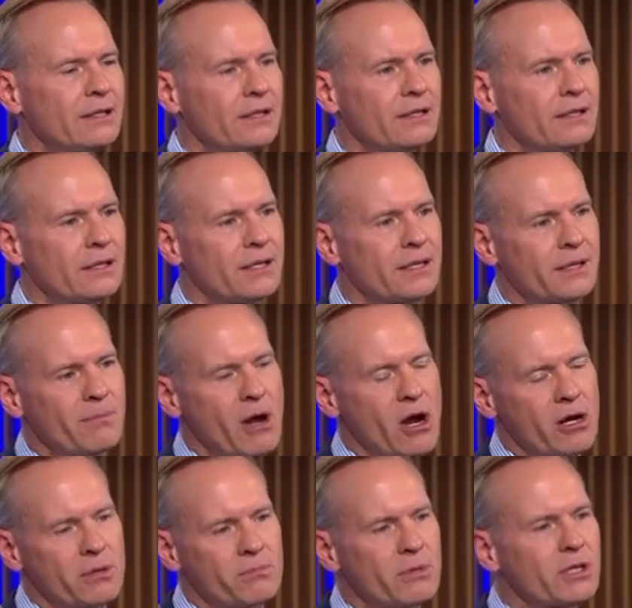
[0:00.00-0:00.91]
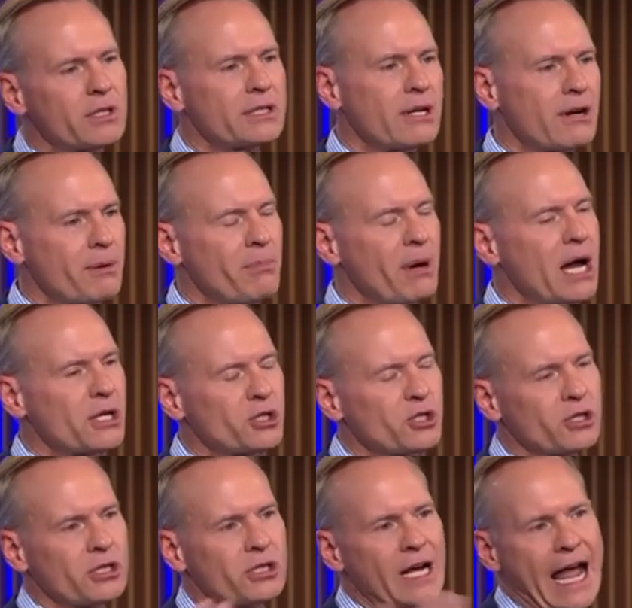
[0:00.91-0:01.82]
the American military
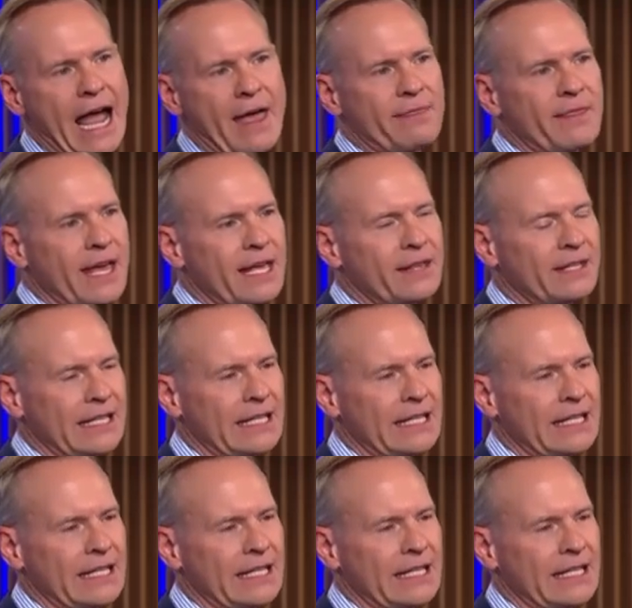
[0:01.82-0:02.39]
posture and then the